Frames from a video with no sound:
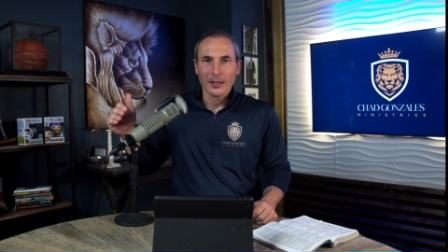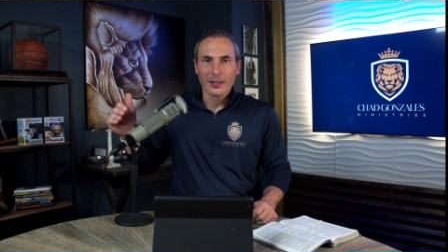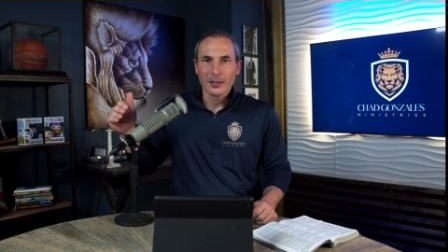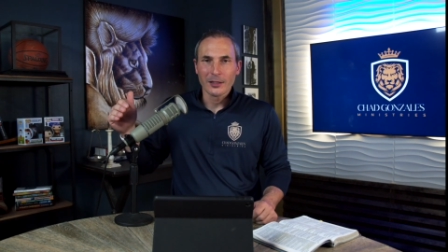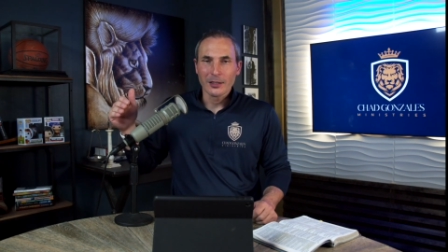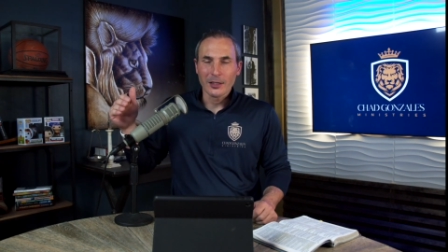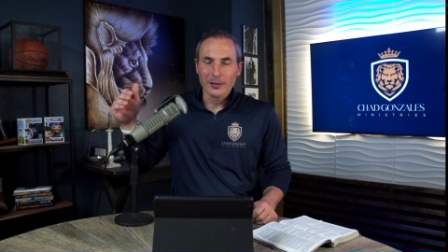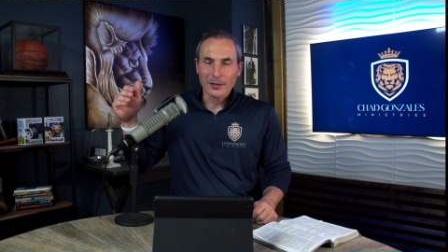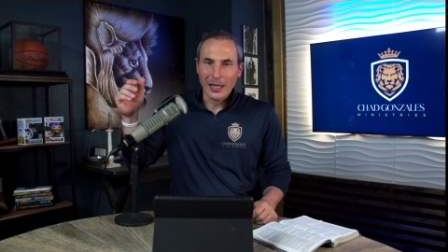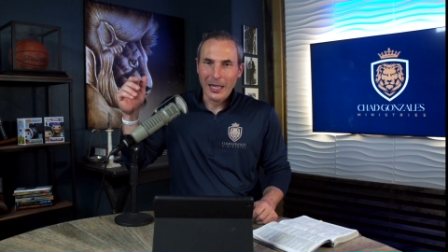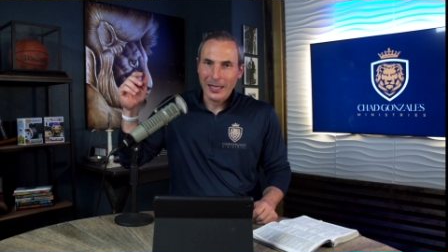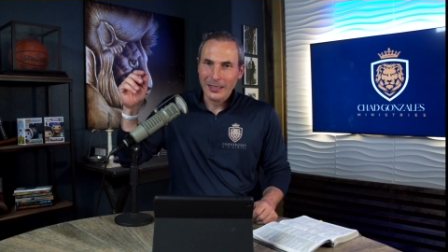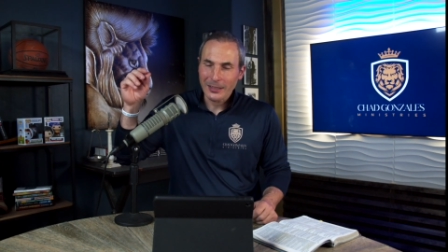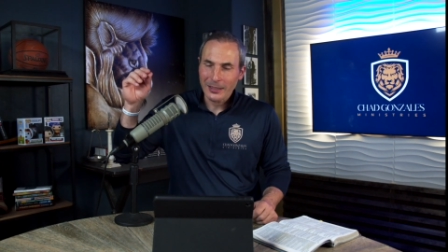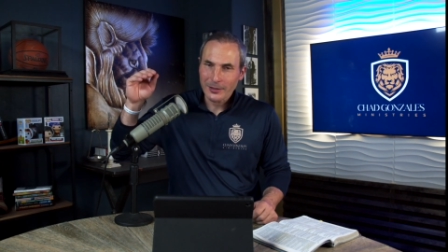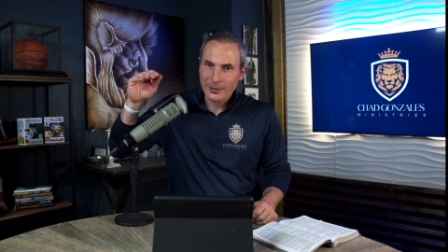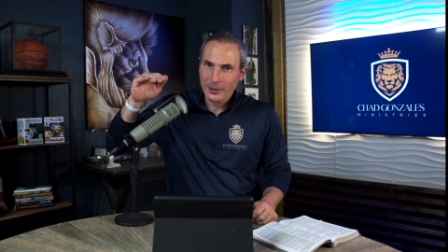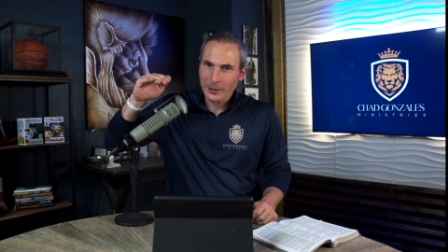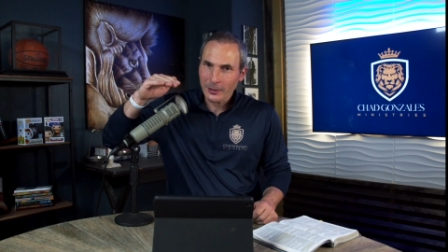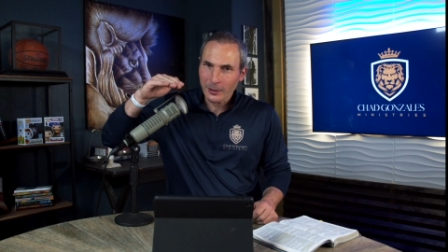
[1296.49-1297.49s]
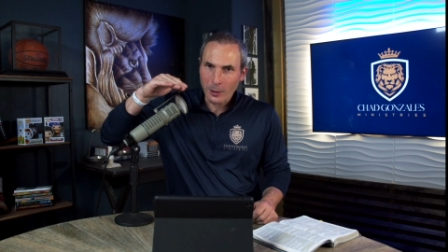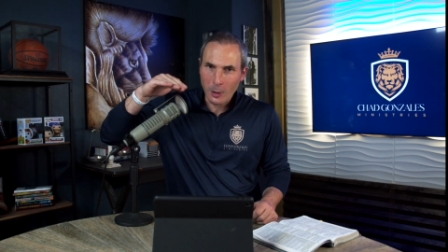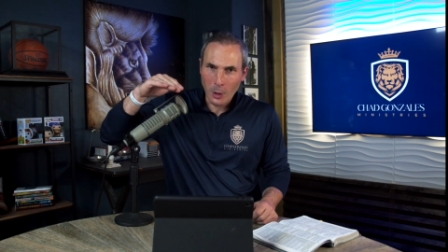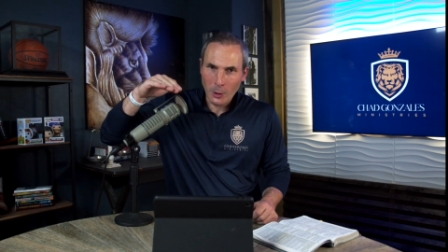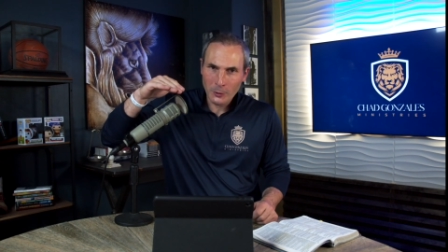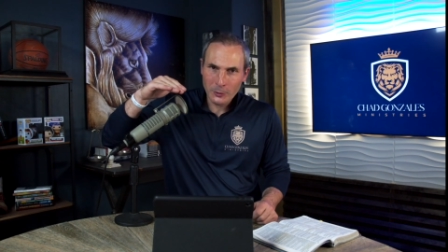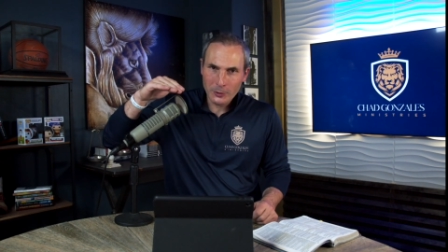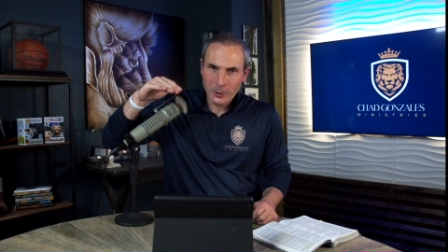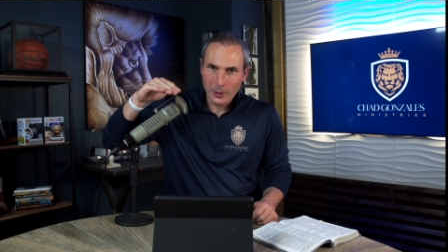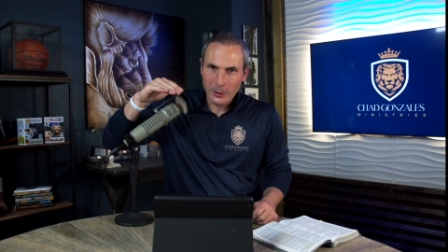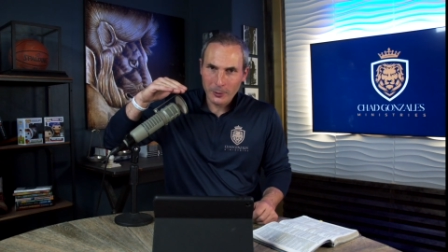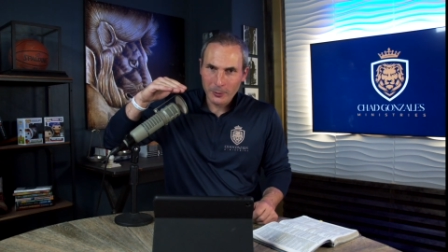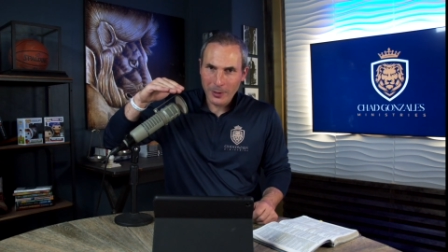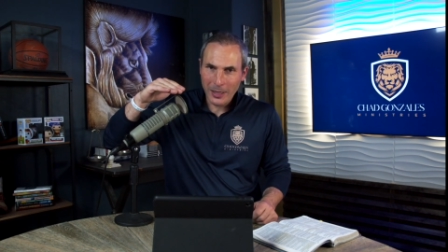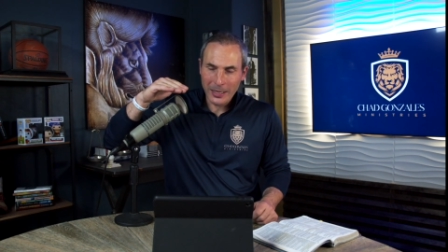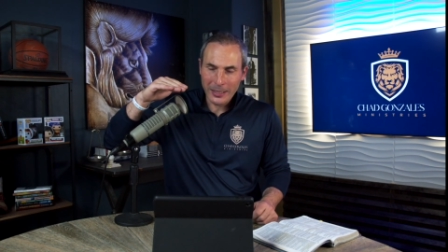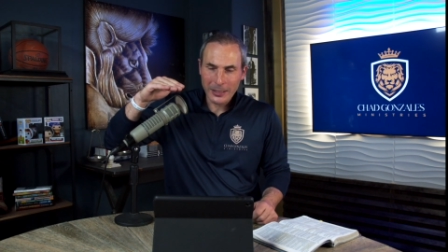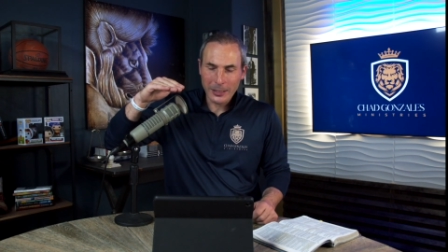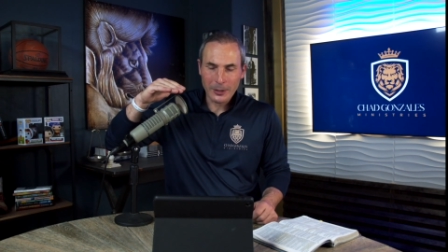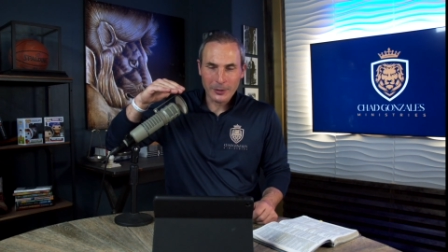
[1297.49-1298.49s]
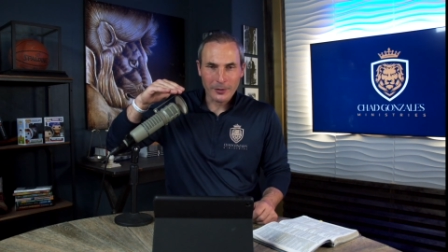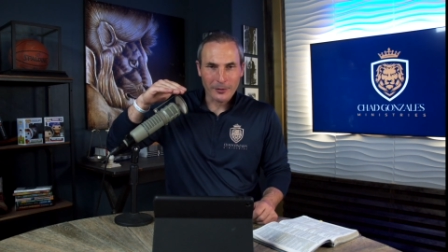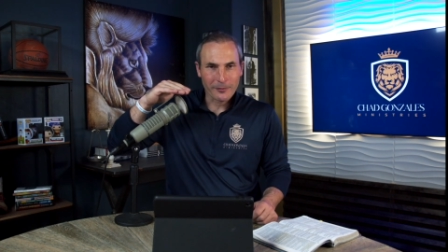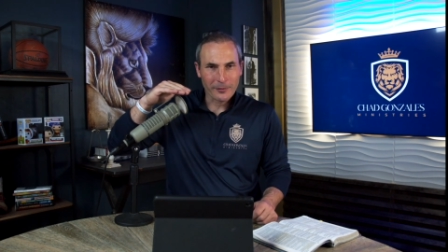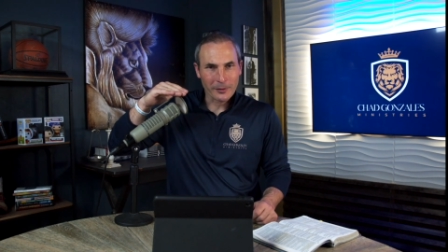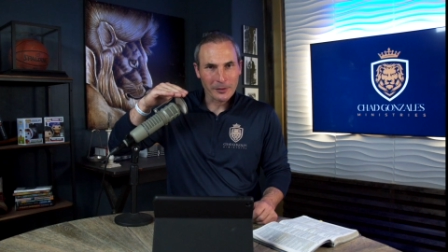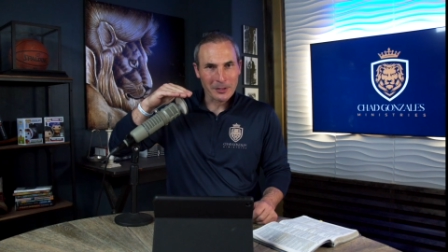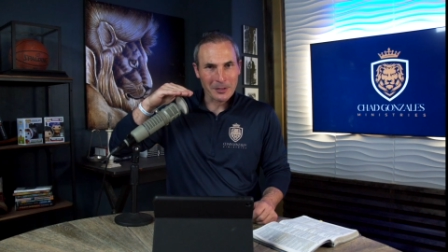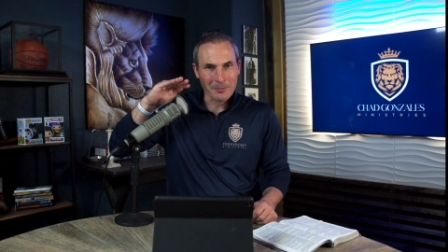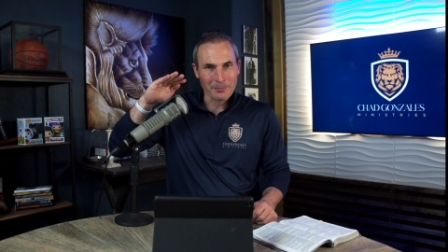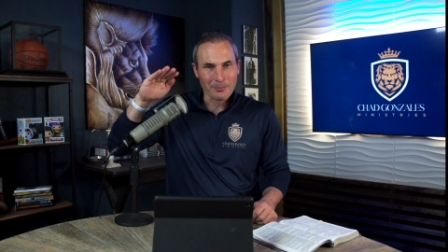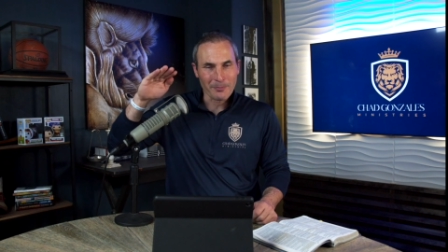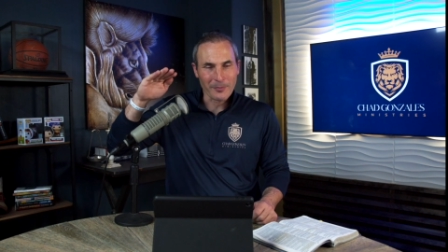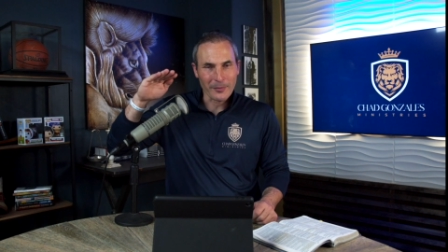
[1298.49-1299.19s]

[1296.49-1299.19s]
Yeah, and it's going to all start right here, the very,